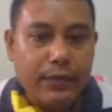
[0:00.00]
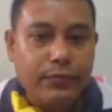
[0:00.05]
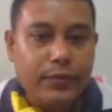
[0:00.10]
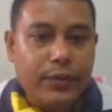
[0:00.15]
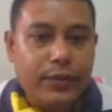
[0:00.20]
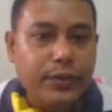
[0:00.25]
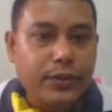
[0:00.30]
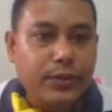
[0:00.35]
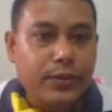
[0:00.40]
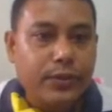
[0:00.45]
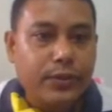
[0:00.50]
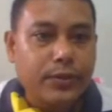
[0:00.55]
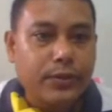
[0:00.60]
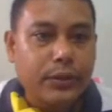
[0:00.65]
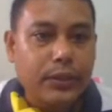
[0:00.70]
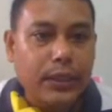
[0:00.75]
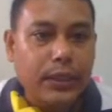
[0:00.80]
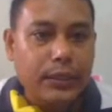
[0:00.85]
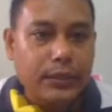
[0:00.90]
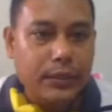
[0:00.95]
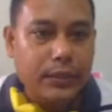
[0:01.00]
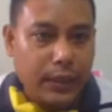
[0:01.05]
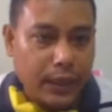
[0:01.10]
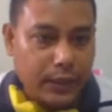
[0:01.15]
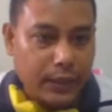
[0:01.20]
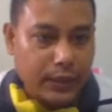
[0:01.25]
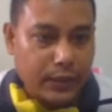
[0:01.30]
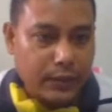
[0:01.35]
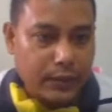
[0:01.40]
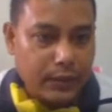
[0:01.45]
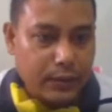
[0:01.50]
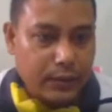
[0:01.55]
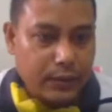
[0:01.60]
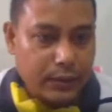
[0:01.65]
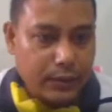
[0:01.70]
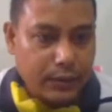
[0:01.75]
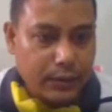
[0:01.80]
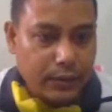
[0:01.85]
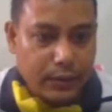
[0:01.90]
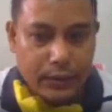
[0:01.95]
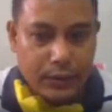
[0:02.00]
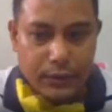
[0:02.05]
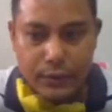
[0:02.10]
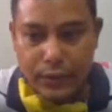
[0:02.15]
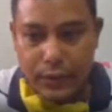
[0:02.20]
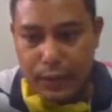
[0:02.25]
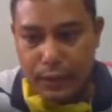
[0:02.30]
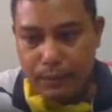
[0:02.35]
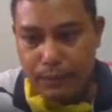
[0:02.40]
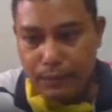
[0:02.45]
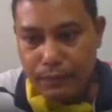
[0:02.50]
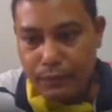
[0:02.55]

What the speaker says: So slash right will come.